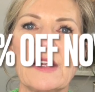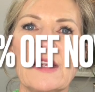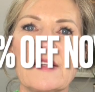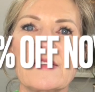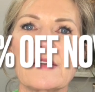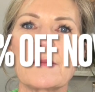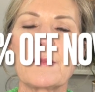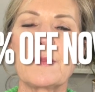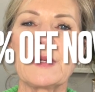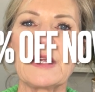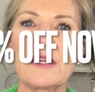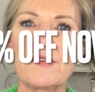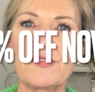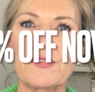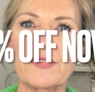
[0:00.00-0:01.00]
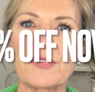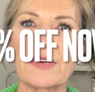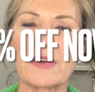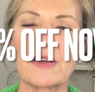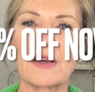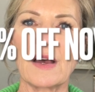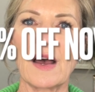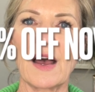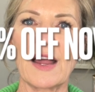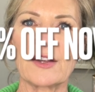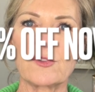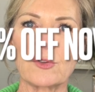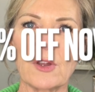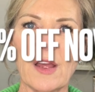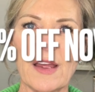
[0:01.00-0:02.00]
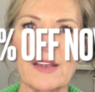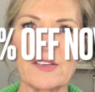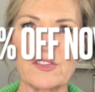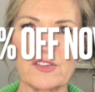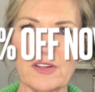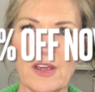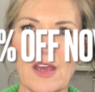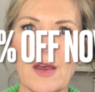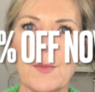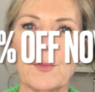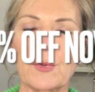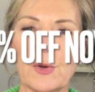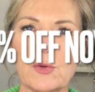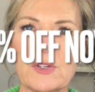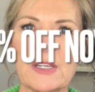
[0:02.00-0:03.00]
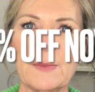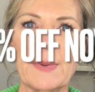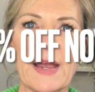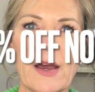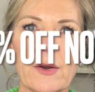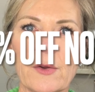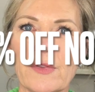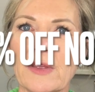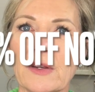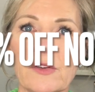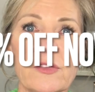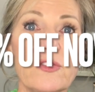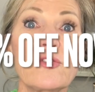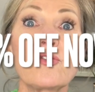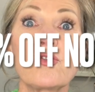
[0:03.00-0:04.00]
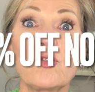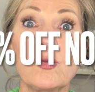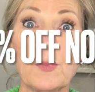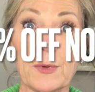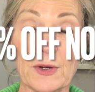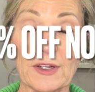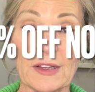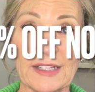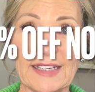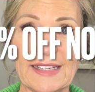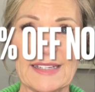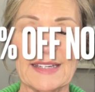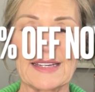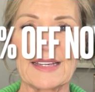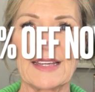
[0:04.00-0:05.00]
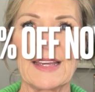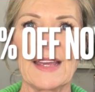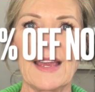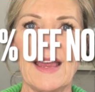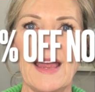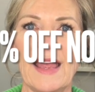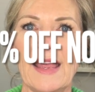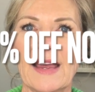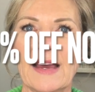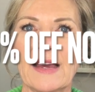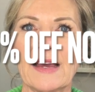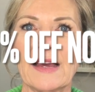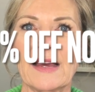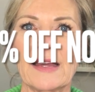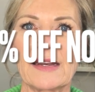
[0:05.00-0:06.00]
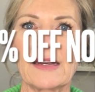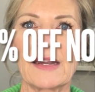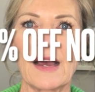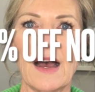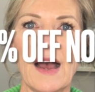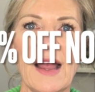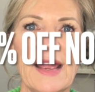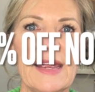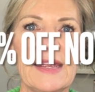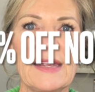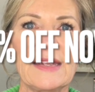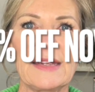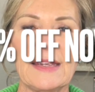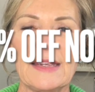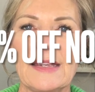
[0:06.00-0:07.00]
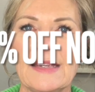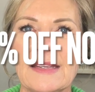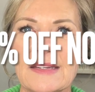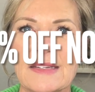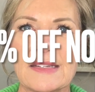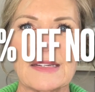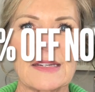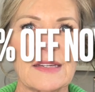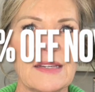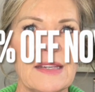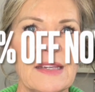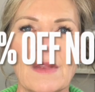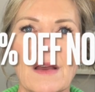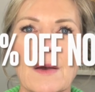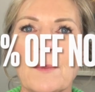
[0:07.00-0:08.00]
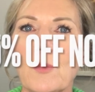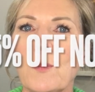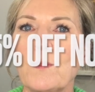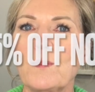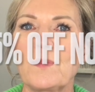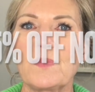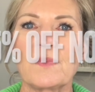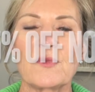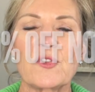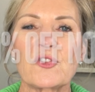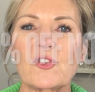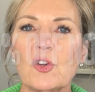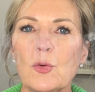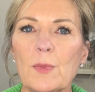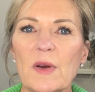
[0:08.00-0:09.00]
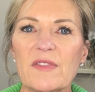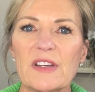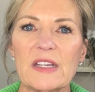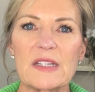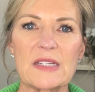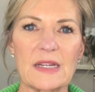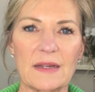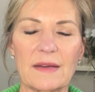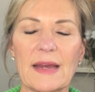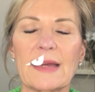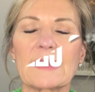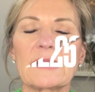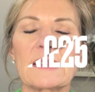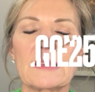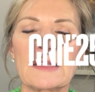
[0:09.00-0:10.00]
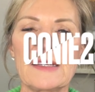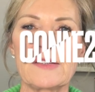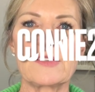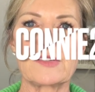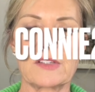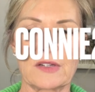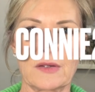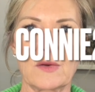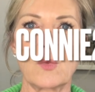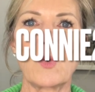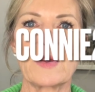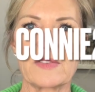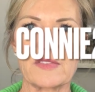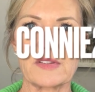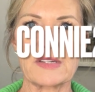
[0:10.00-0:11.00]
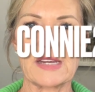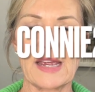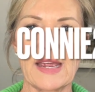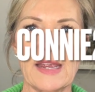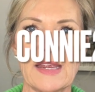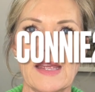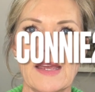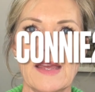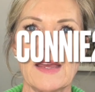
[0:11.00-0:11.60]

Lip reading: It's a beef hydrolyzed protein powder that is super clean. And I eat a scoop of it at least once a day.